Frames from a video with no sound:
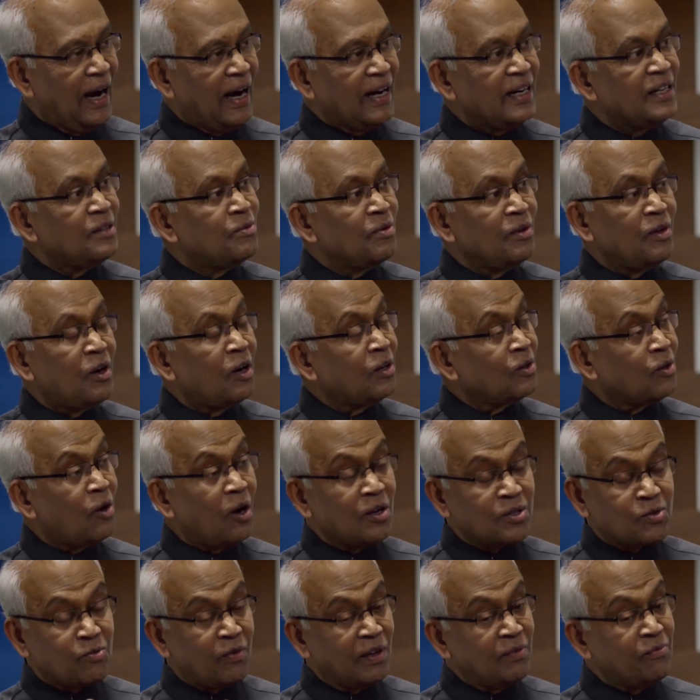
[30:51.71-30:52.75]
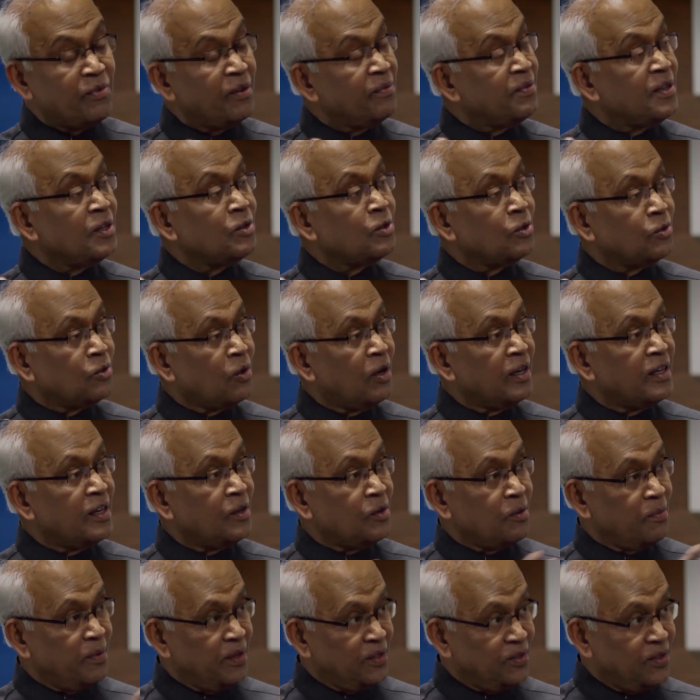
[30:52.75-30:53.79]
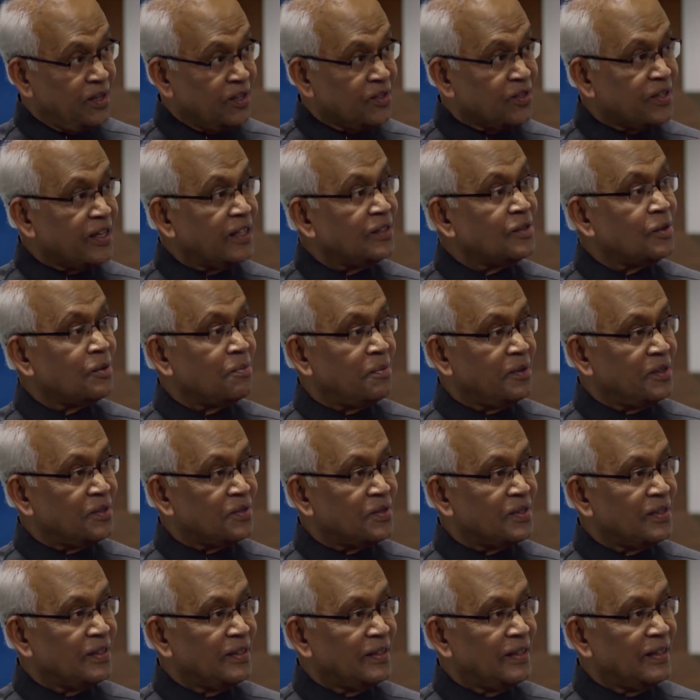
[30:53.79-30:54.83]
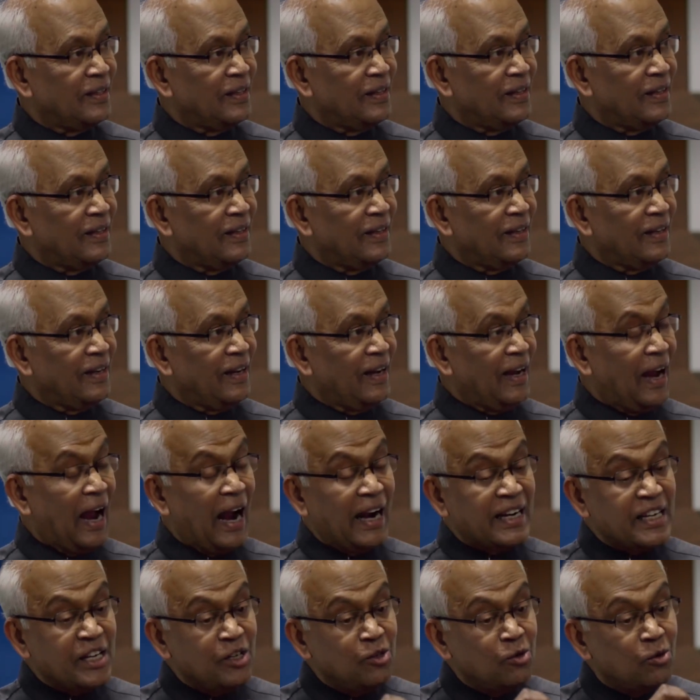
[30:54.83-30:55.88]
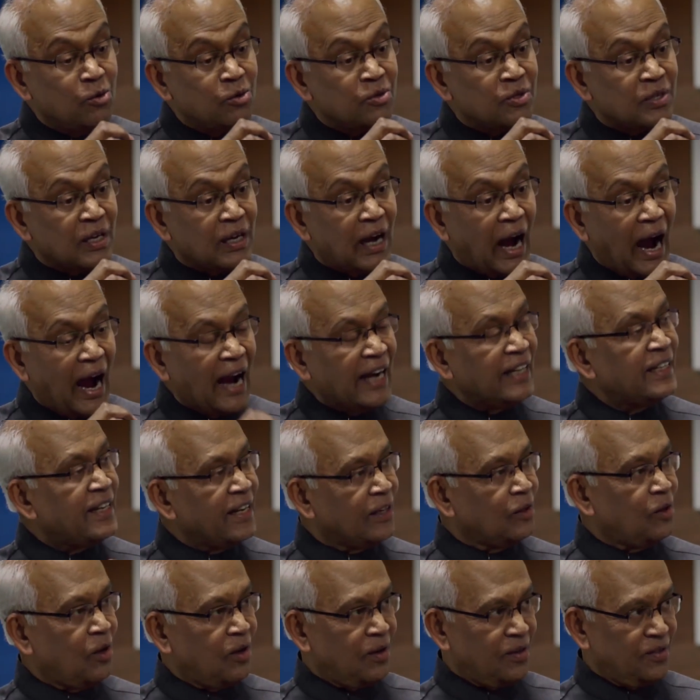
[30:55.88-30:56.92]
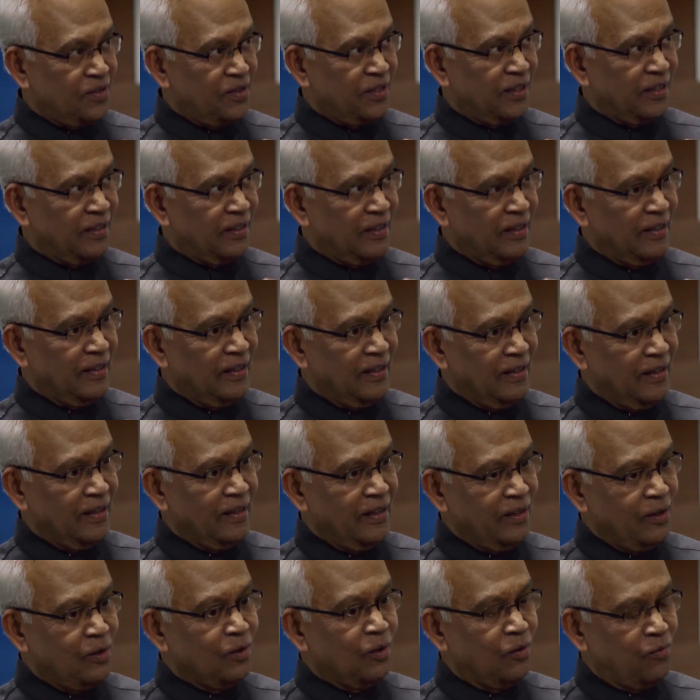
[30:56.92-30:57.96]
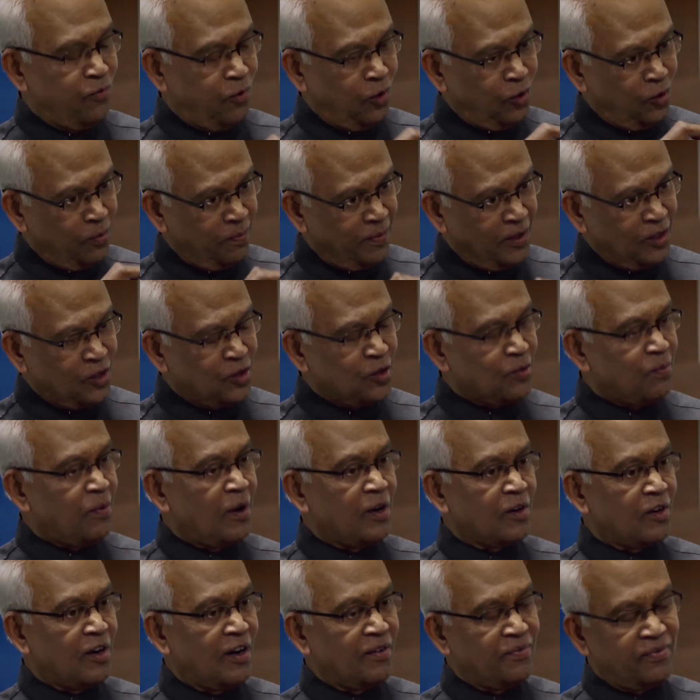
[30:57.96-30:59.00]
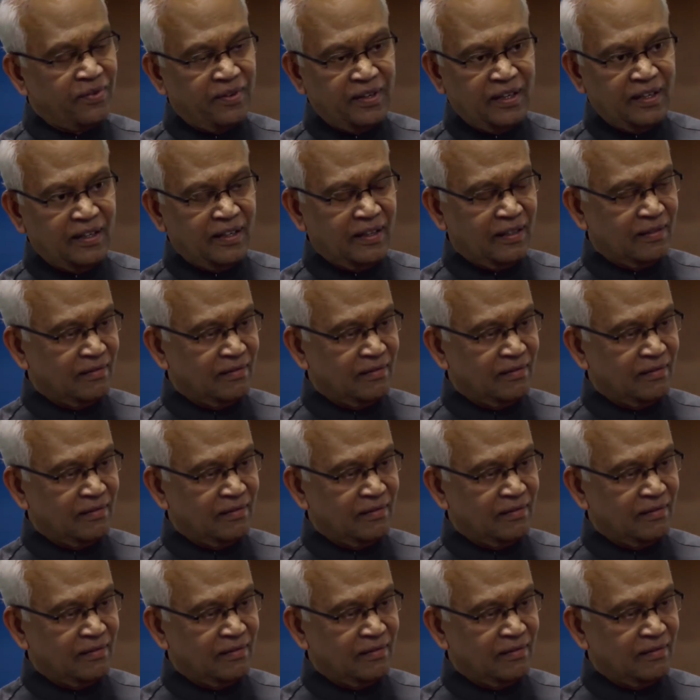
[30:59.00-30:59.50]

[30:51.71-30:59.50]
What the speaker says: And it will not cost 150 to 200 rupees, just 10 rupees. And he used high technology, photoplasmography